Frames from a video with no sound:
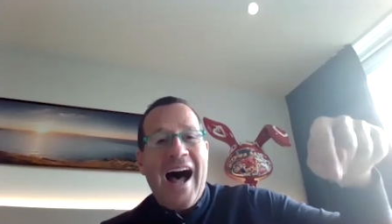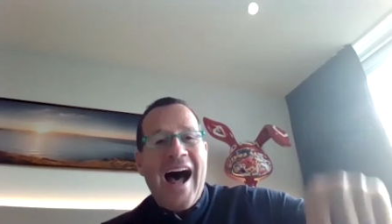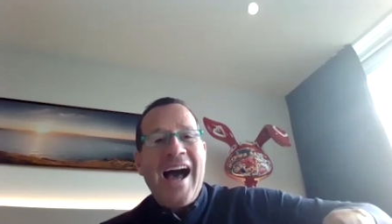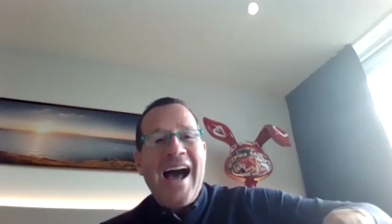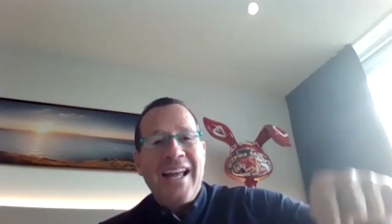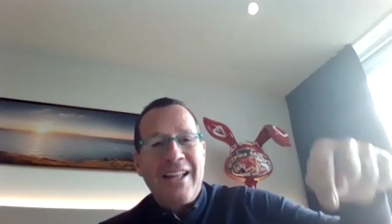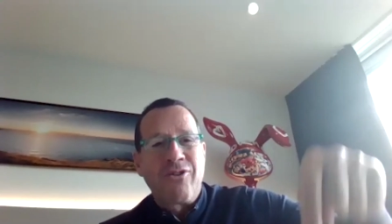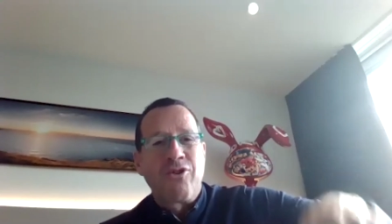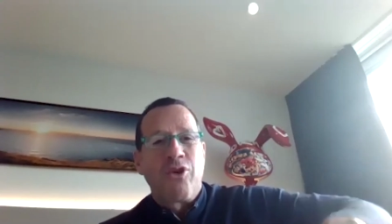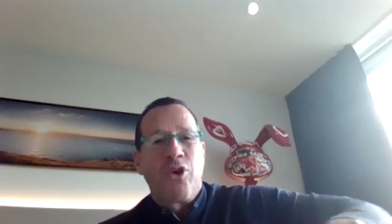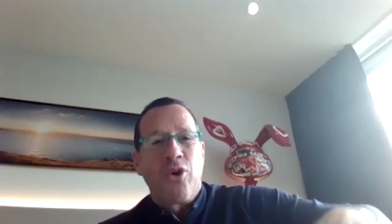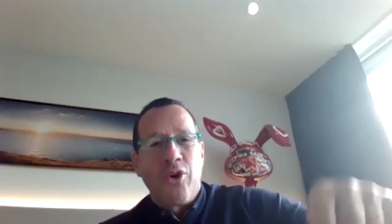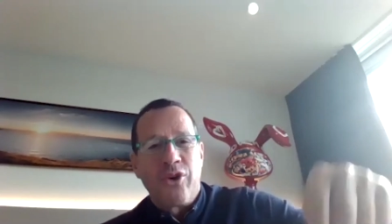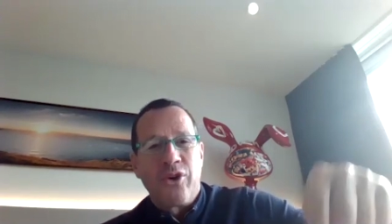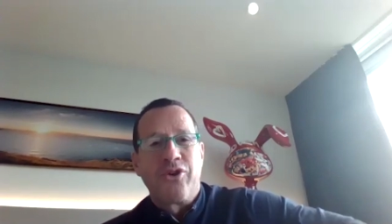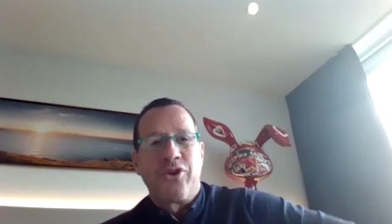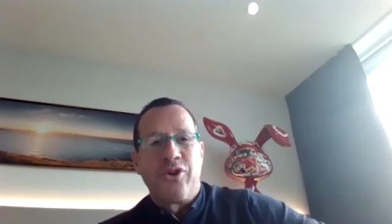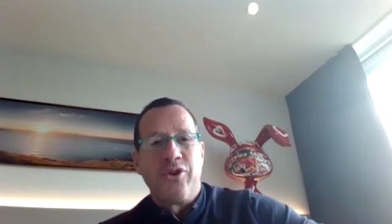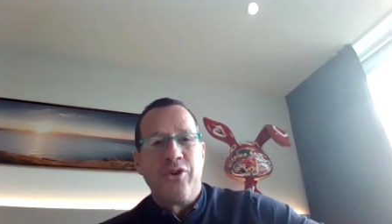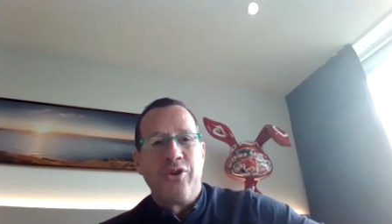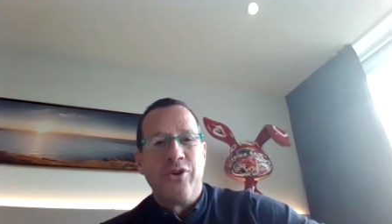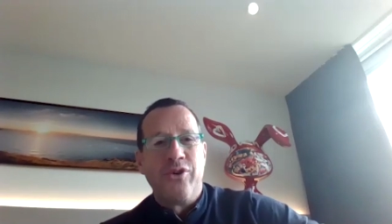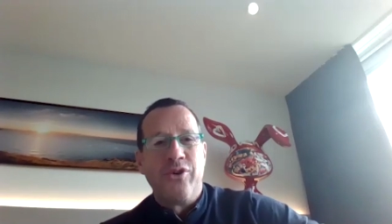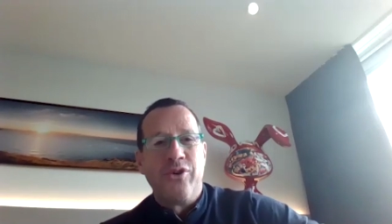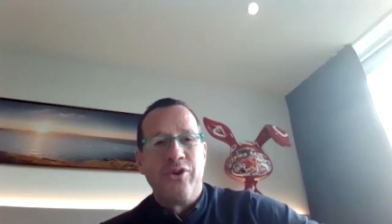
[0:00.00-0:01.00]
I told
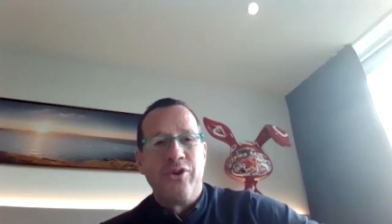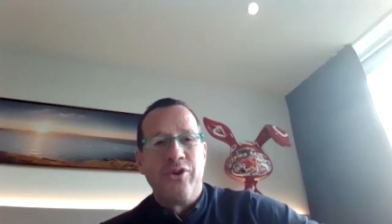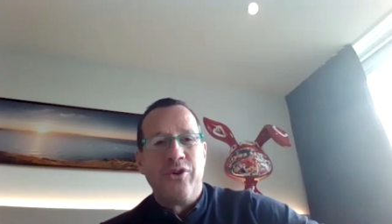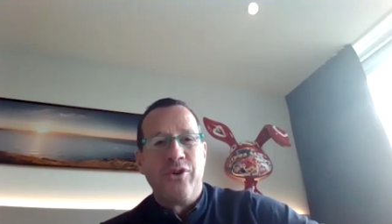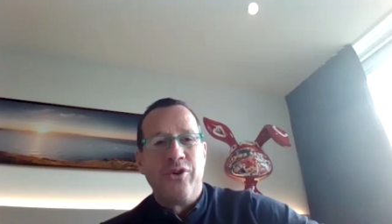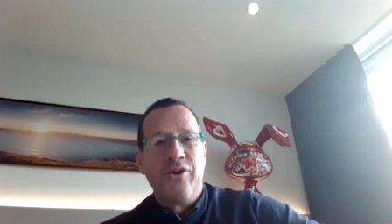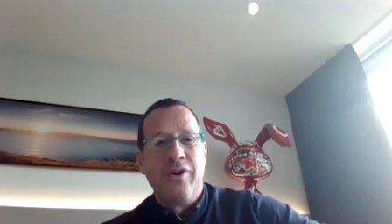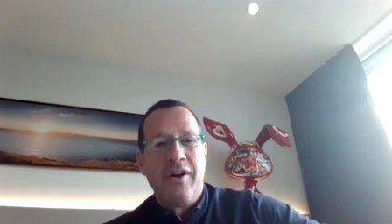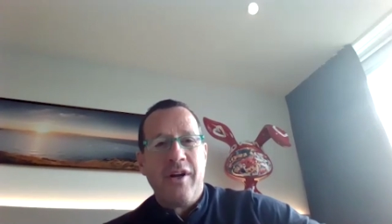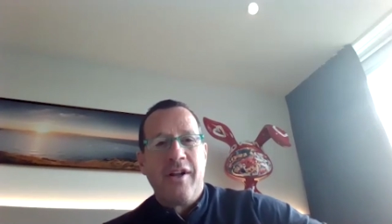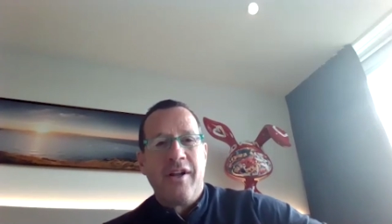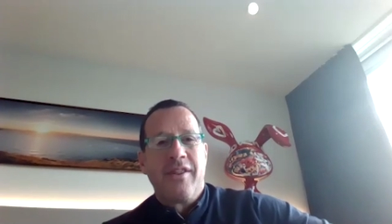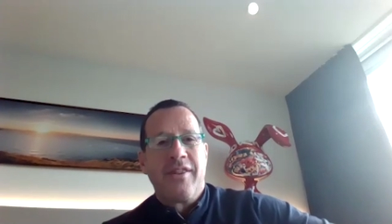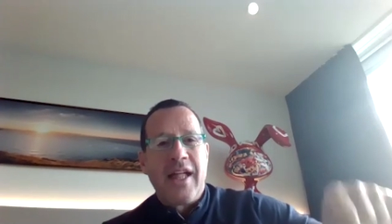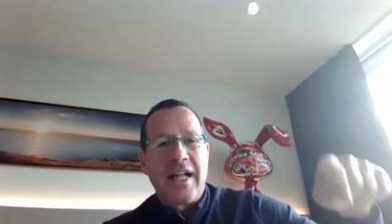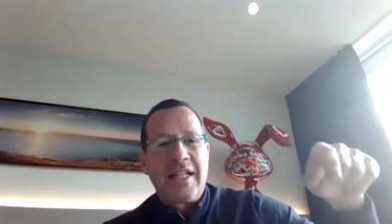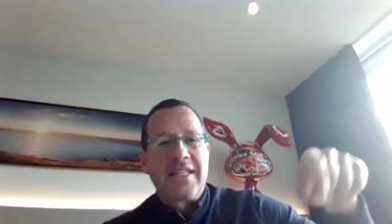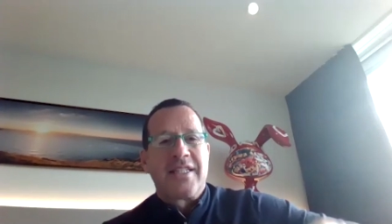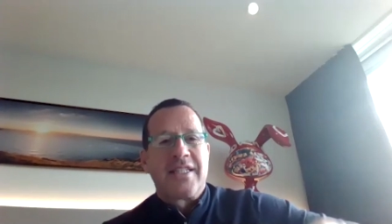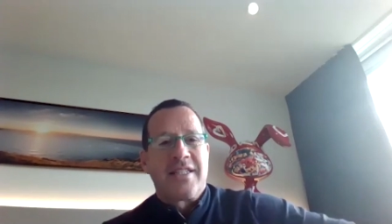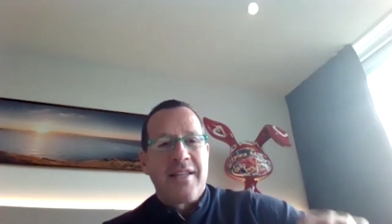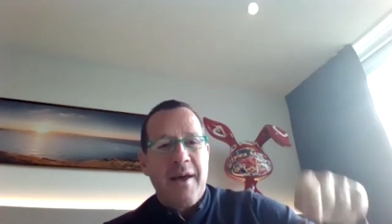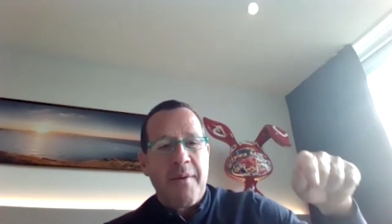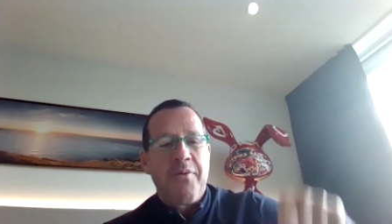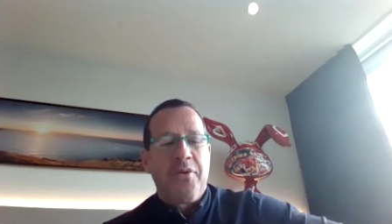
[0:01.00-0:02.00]
you yes.
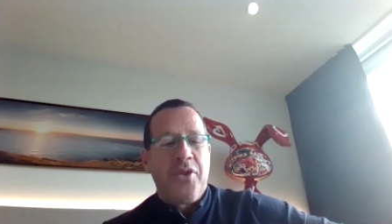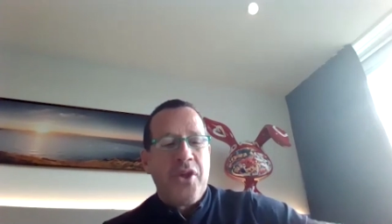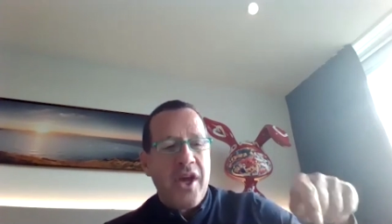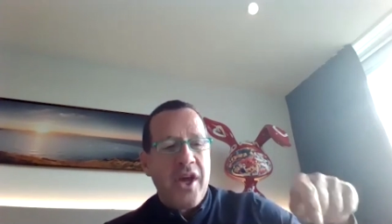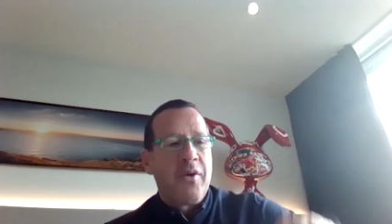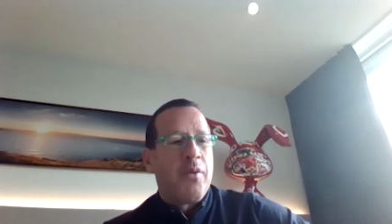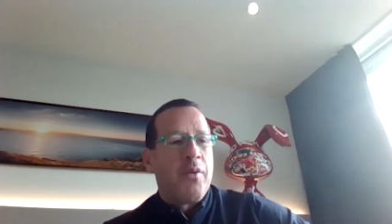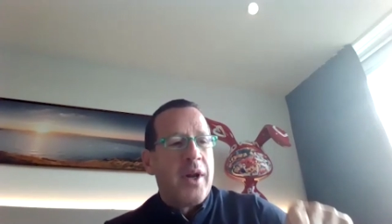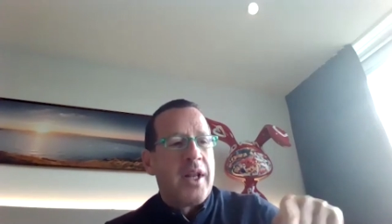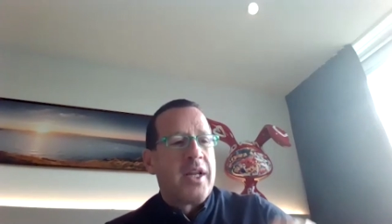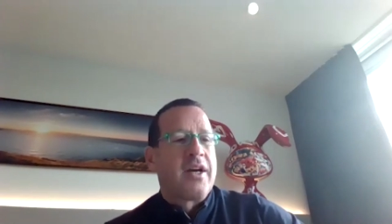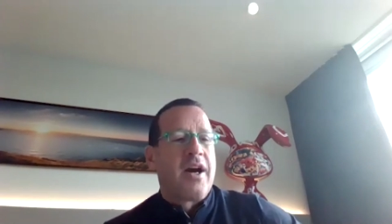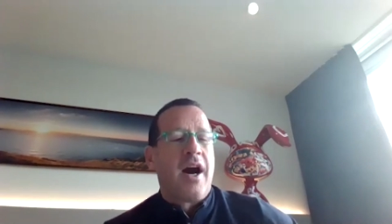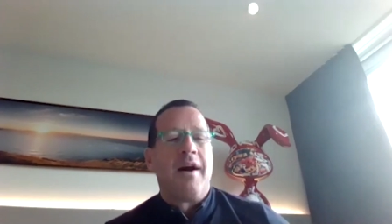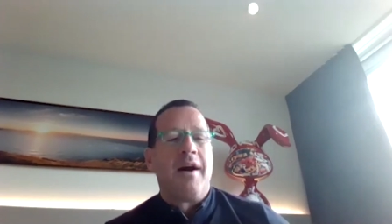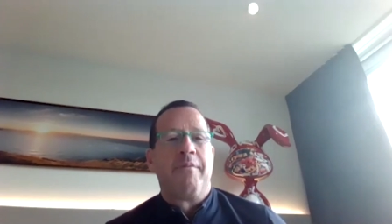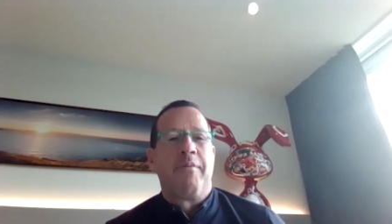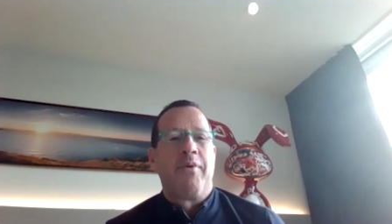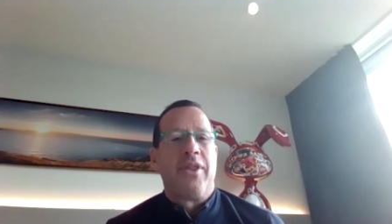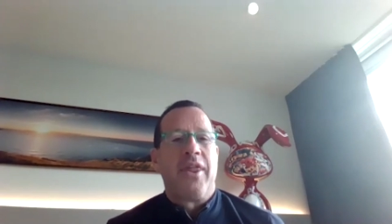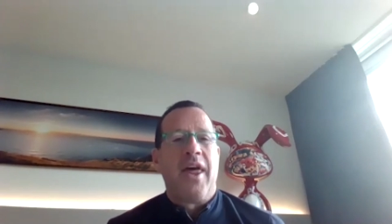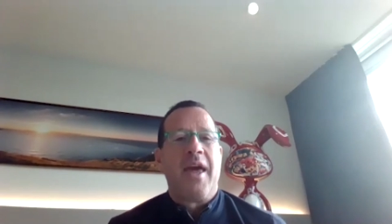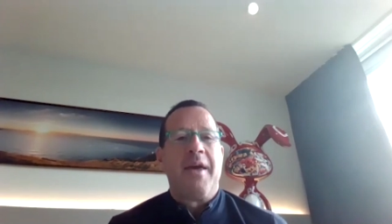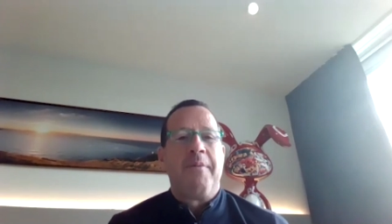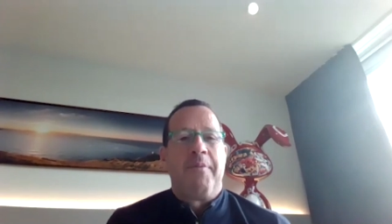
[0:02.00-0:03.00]
that something will come
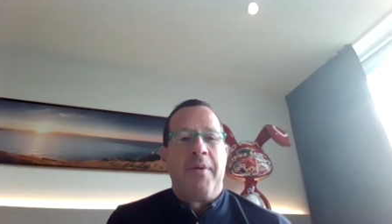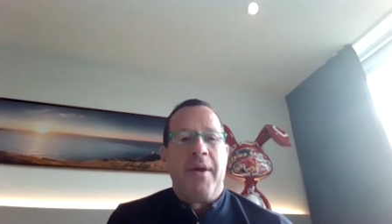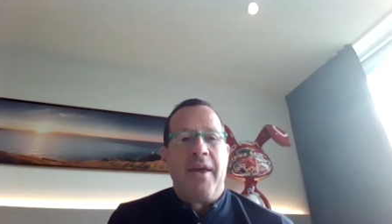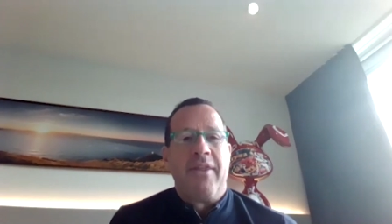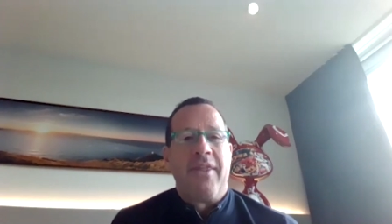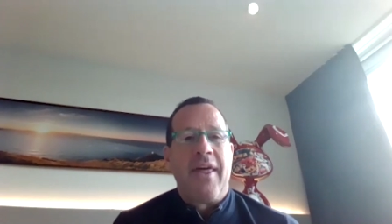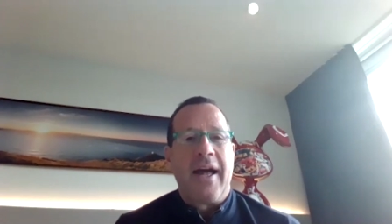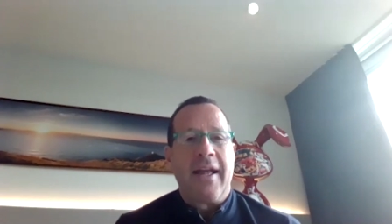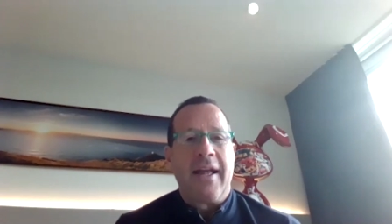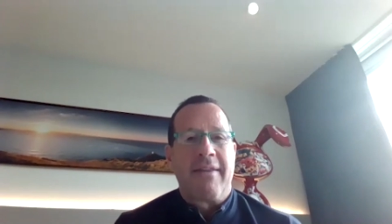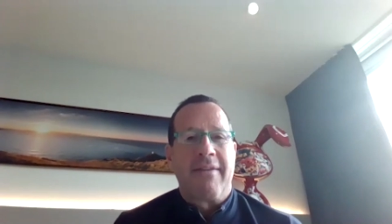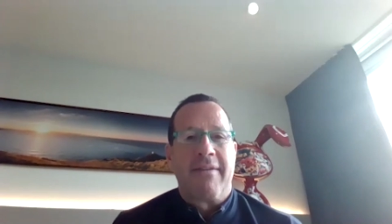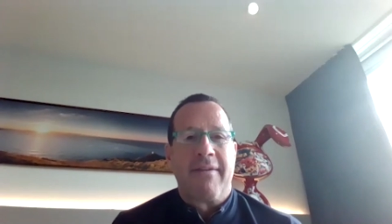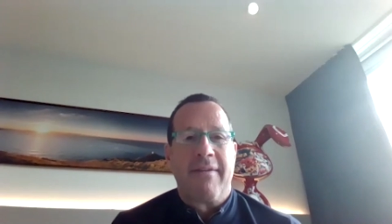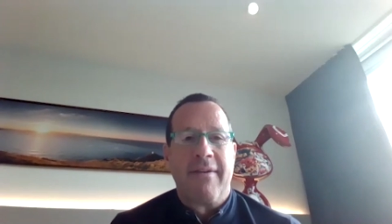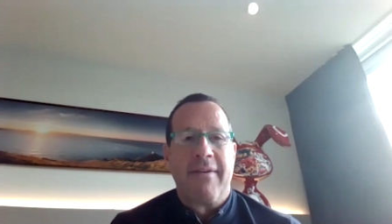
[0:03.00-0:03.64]
with AP that